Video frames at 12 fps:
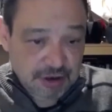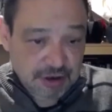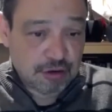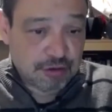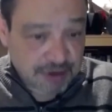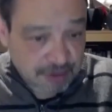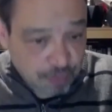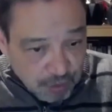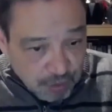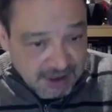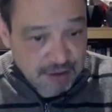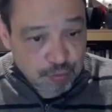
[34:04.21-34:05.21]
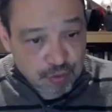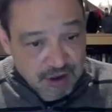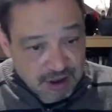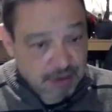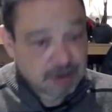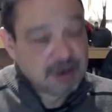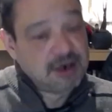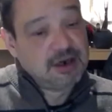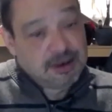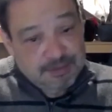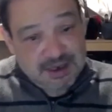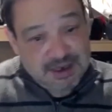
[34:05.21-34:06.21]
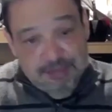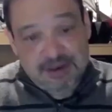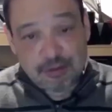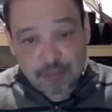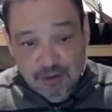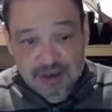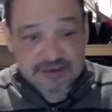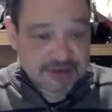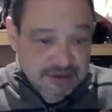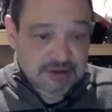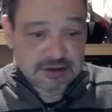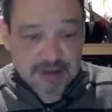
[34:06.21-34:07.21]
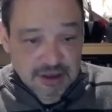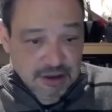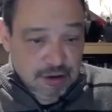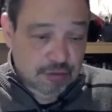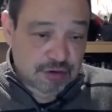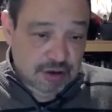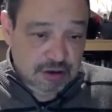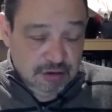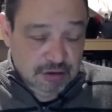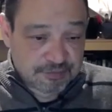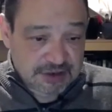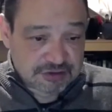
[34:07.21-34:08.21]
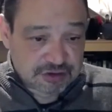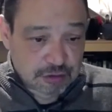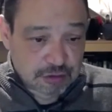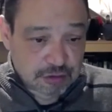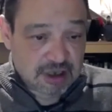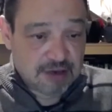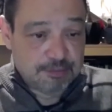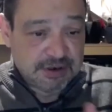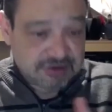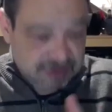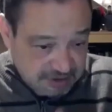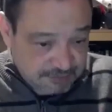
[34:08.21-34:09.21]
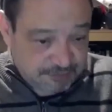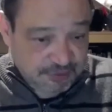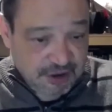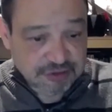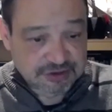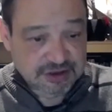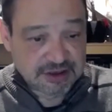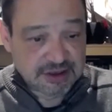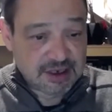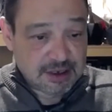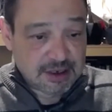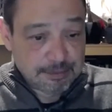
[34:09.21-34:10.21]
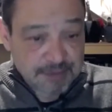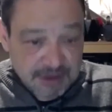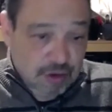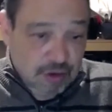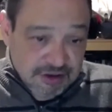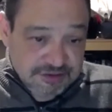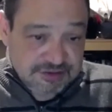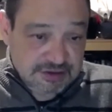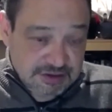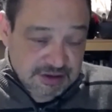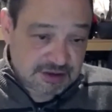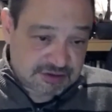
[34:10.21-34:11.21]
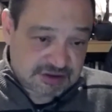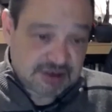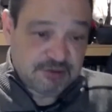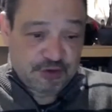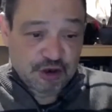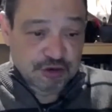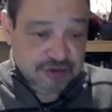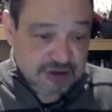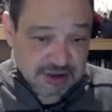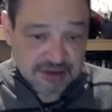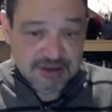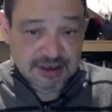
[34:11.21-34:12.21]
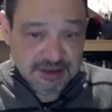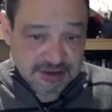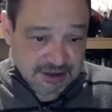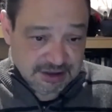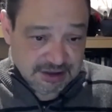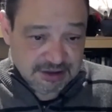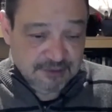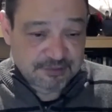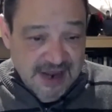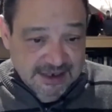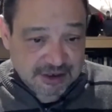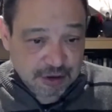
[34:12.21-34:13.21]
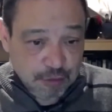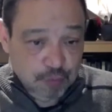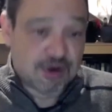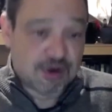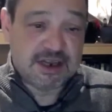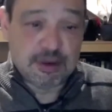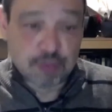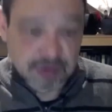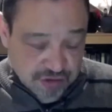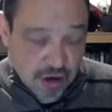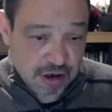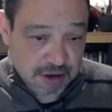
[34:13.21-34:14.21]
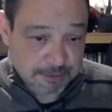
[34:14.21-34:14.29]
her in a way where maybe it wasn't, your conventional love, but she felt it because she felt the vacuum when he was gone.